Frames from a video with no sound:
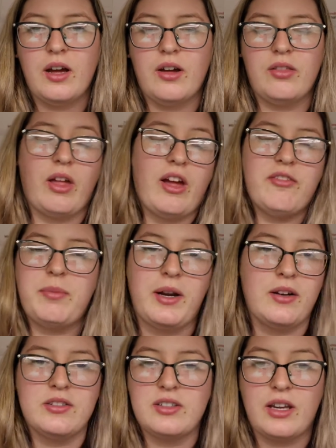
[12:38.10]
live
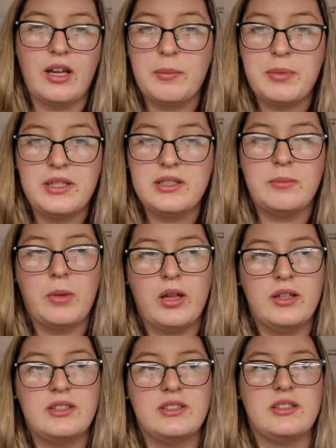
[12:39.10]
bears like guppies and
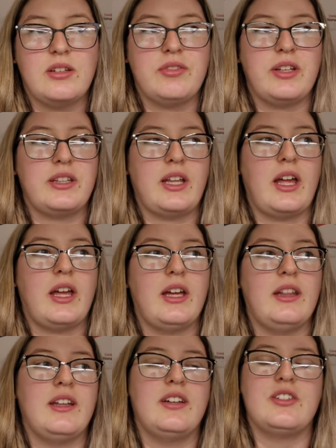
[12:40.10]
mollies and stuff like that,
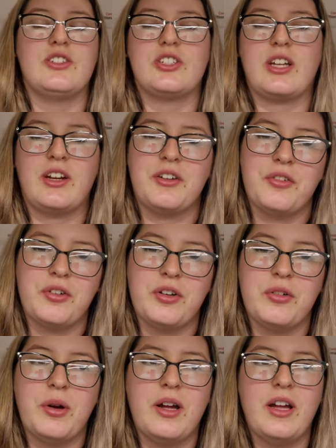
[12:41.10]
and then it just kind of
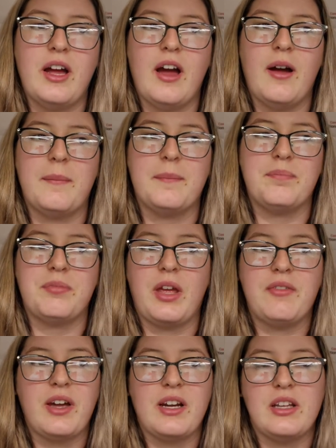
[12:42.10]
grew.
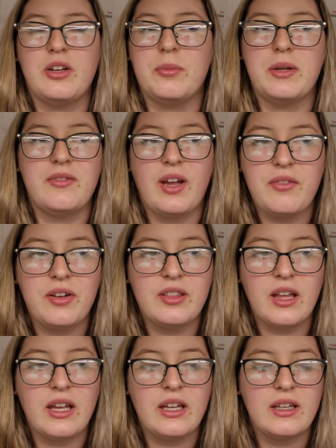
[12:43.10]
I've had a little bit of
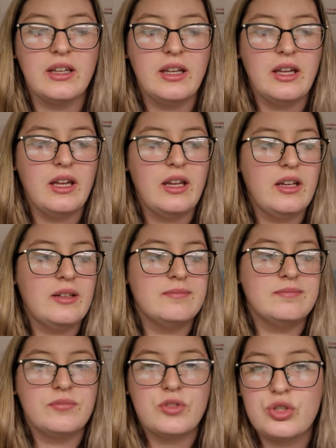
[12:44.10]
everything:
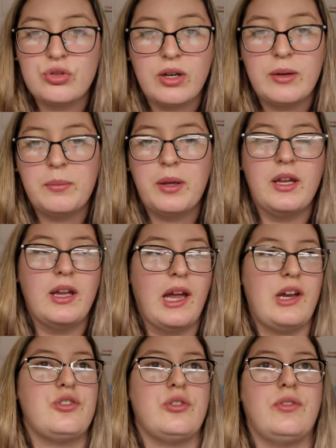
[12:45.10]
shrimp,
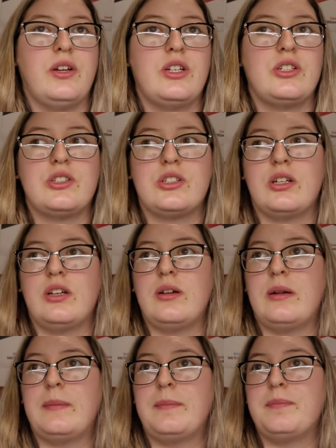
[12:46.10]
angelfish.
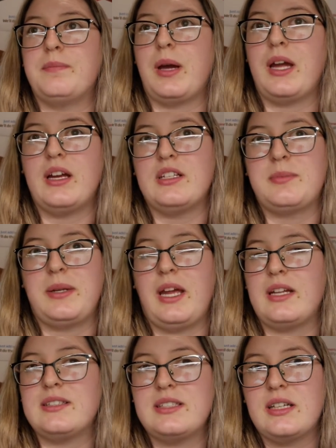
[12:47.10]
My husband
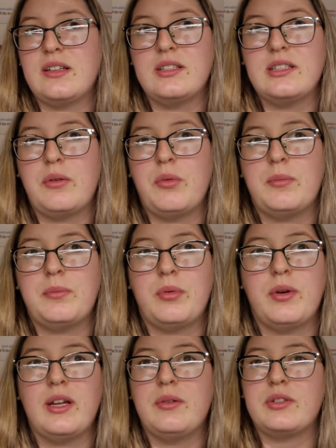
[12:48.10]
had cichlids at one
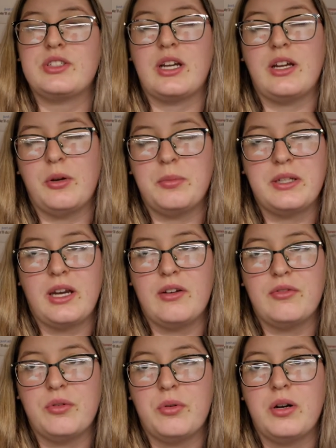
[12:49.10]
point, which I helped care
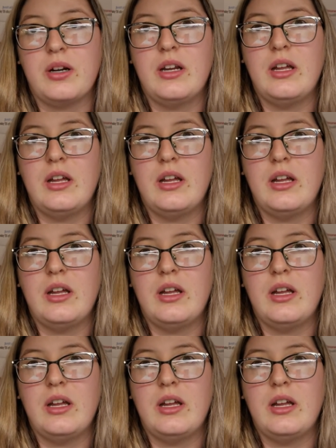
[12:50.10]
for.